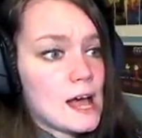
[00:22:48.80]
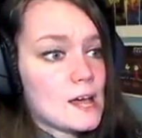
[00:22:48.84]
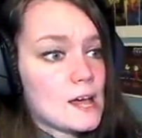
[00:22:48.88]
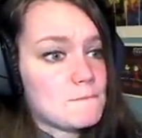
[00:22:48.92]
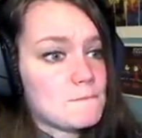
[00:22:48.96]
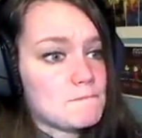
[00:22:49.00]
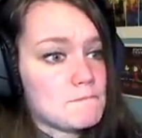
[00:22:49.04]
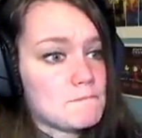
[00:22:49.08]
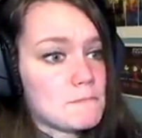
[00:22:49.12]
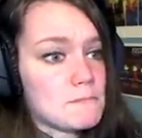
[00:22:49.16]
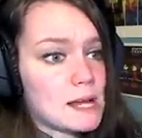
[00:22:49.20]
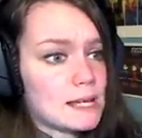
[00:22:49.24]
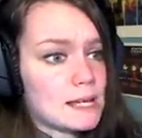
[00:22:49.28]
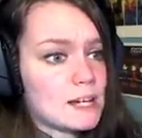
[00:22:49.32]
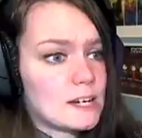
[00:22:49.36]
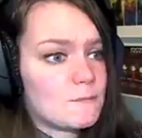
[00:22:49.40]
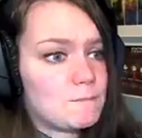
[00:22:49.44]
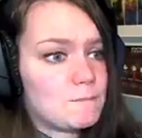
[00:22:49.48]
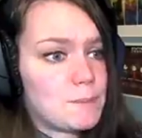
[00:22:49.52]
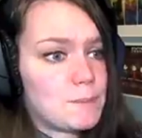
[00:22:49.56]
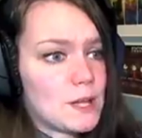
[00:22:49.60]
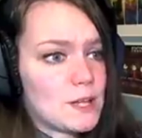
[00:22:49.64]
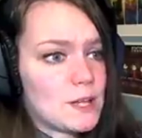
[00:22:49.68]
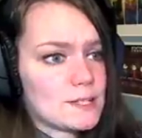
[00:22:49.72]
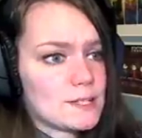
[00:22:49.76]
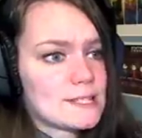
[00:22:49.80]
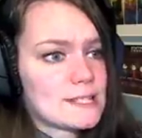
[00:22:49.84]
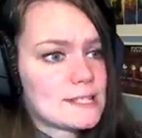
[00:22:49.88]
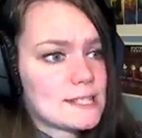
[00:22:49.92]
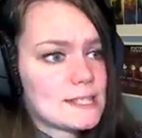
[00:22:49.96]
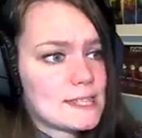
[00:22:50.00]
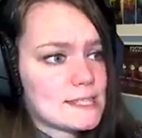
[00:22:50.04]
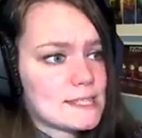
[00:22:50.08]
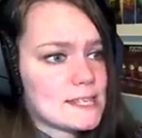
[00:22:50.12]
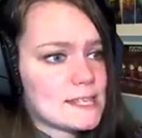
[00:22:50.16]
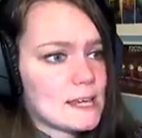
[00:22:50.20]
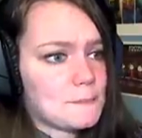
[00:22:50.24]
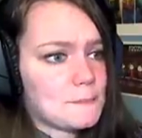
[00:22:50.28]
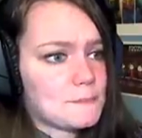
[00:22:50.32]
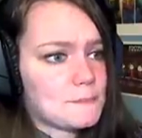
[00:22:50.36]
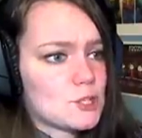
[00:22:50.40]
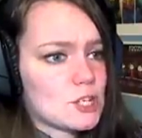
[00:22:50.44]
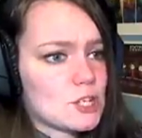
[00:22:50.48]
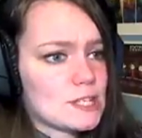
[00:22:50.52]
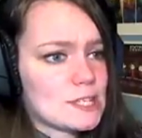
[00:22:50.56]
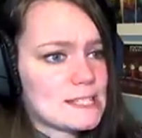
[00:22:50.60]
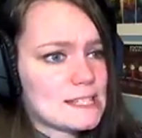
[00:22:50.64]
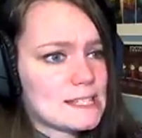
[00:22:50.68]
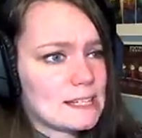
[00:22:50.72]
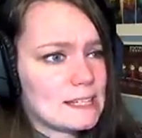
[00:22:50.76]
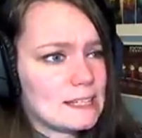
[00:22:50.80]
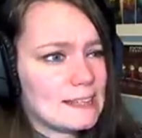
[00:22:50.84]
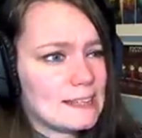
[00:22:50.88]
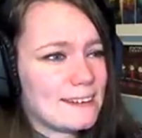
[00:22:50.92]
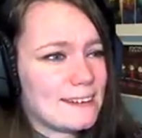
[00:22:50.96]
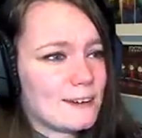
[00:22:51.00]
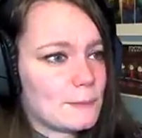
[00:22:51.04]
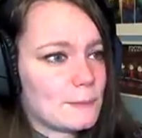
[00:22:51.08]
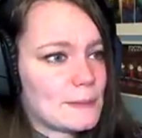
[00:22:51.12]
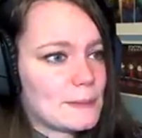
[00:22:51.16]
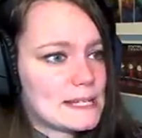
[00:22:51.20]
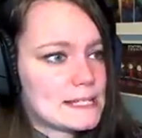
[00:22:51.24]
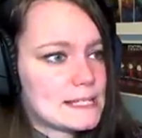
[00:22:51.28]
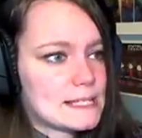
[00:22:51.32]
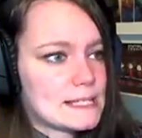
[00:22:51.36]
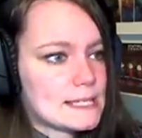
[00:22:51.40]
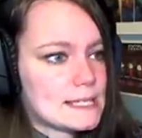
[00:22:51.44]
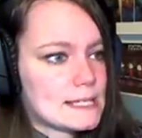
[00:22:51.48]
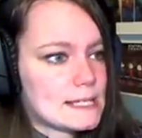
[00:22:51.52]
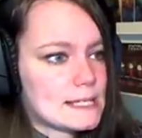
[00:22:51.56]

I might have ballsed this up just a little bit.